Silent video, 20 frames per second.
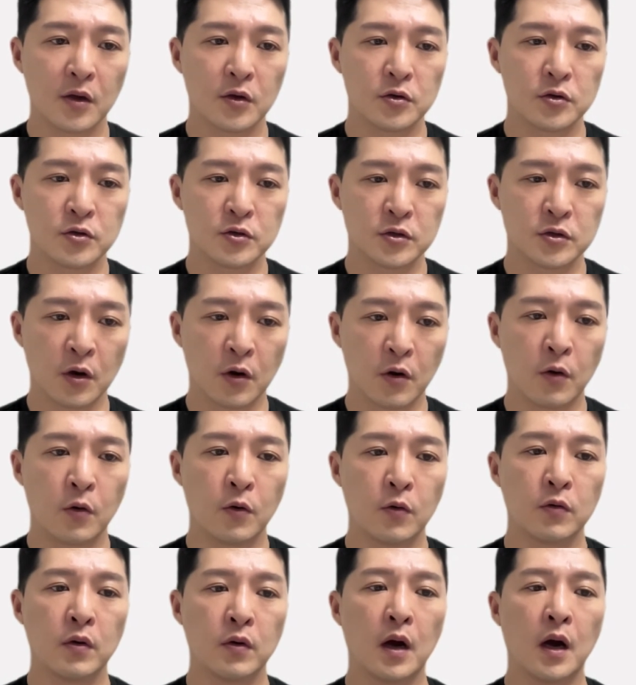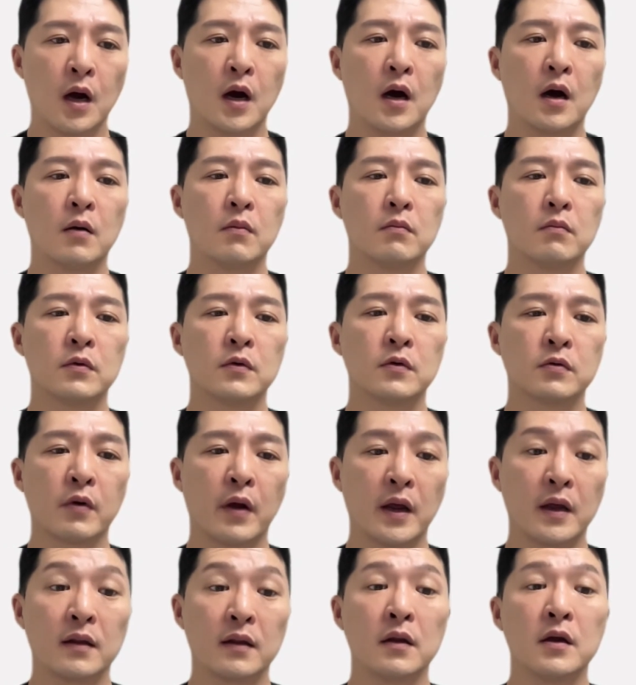show
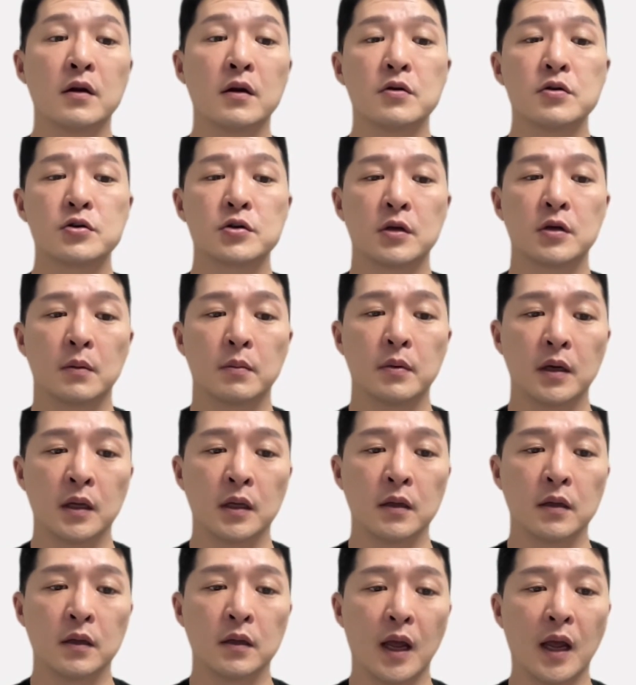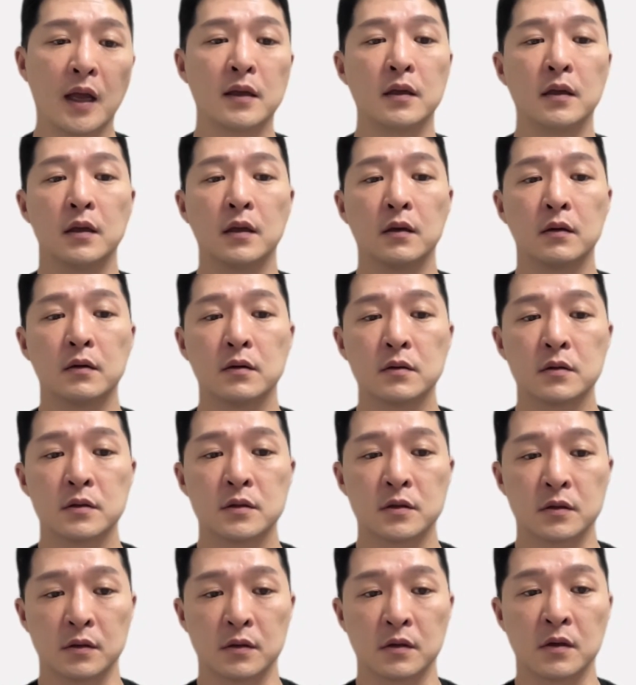great leadership in any
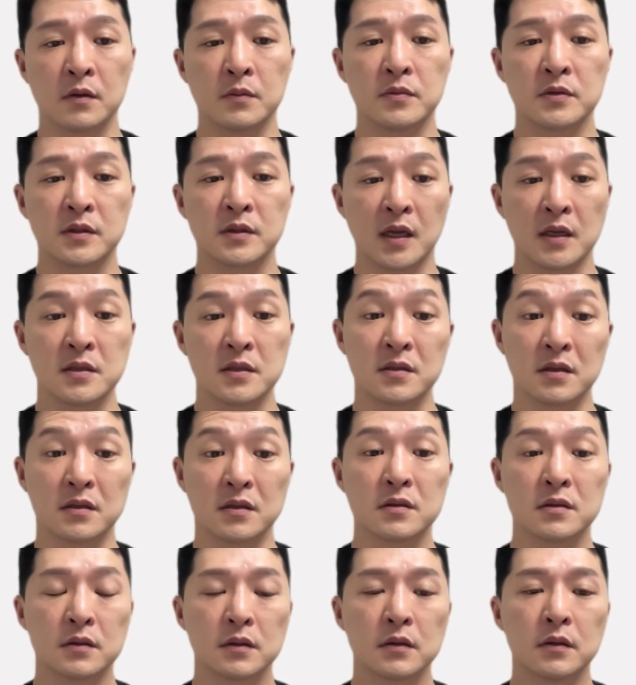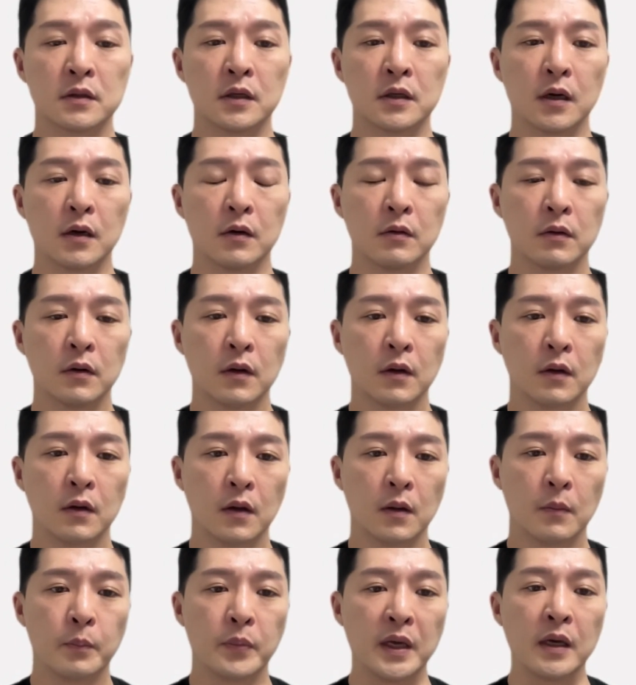circumstances.
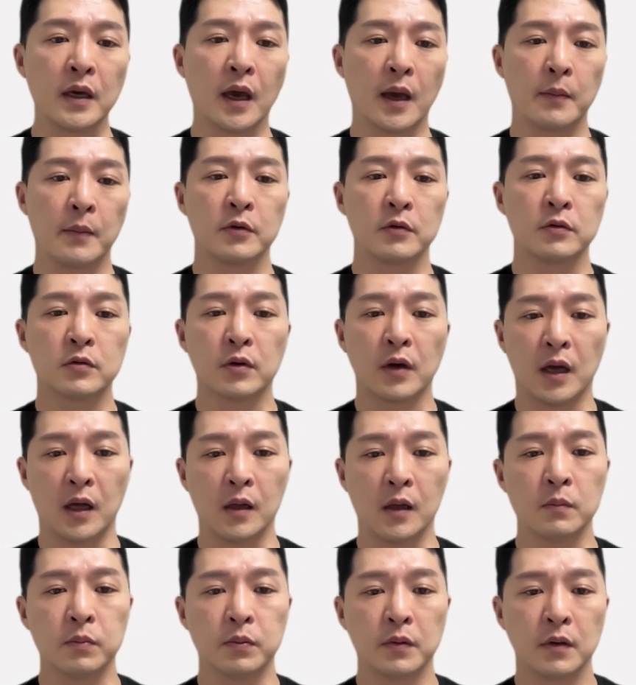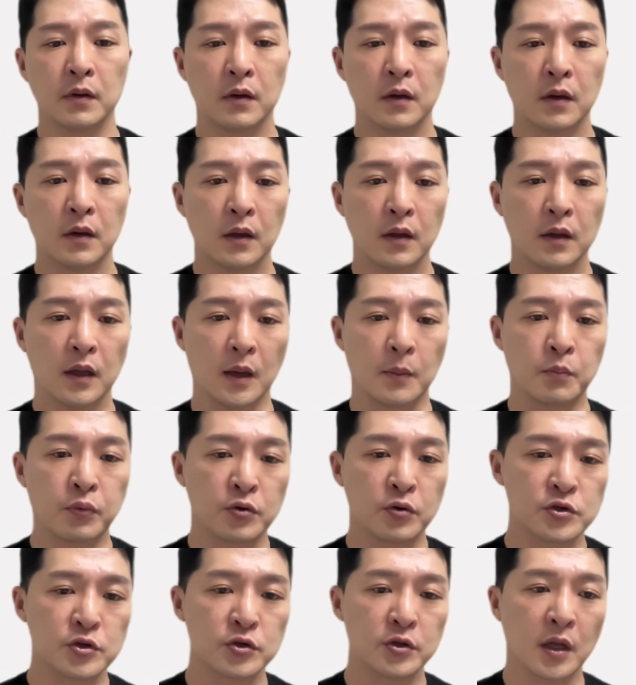Being able to help like
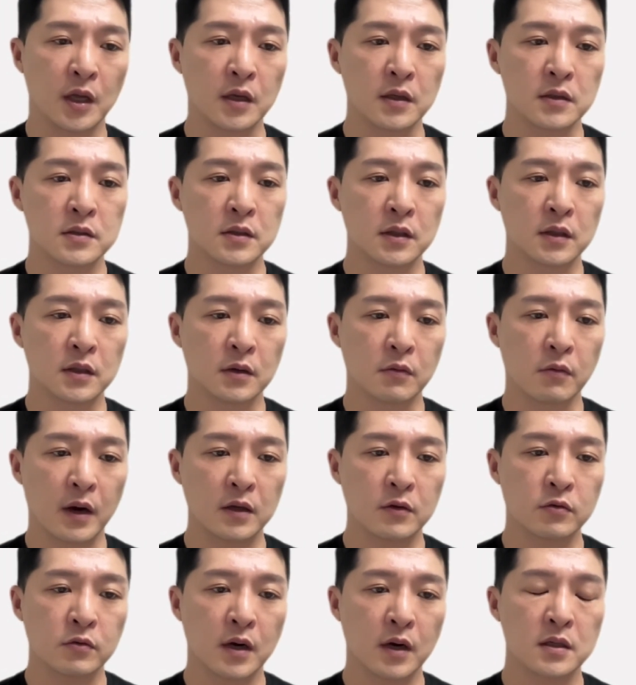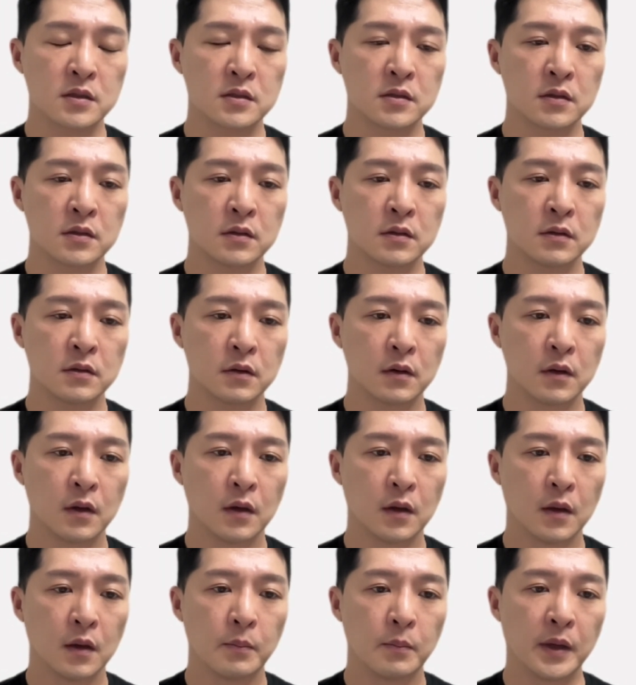push things in the right direction,
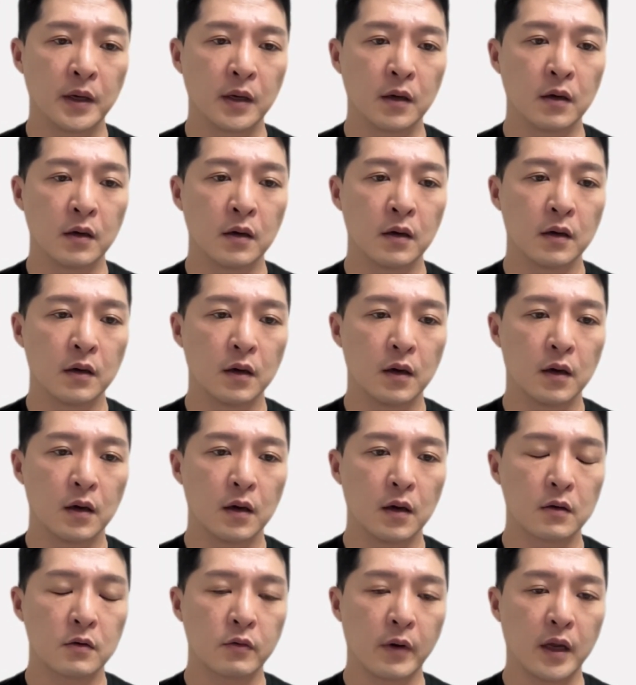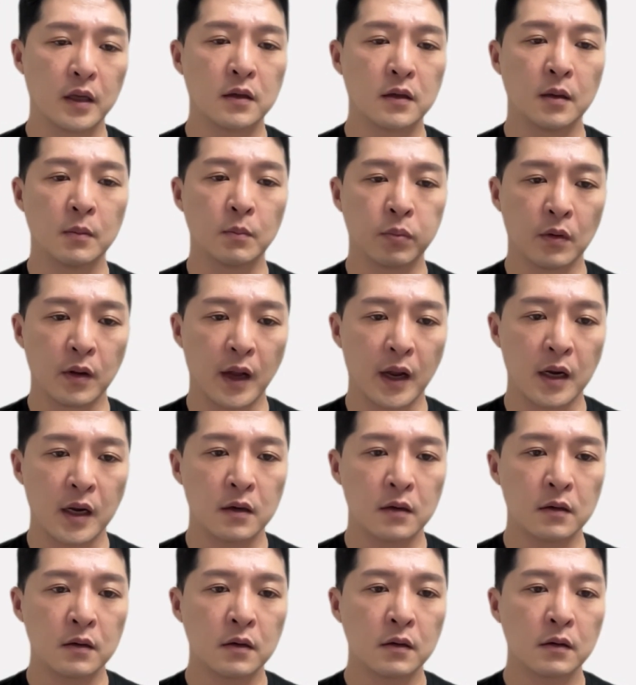being a great team
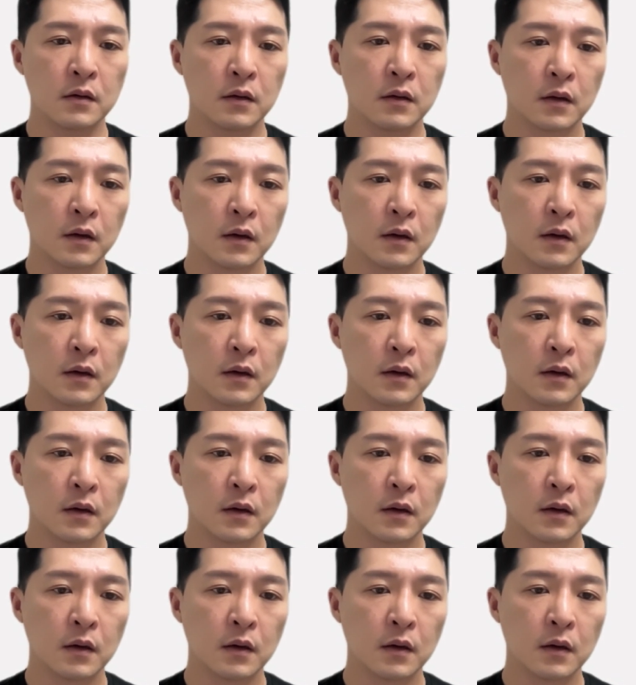player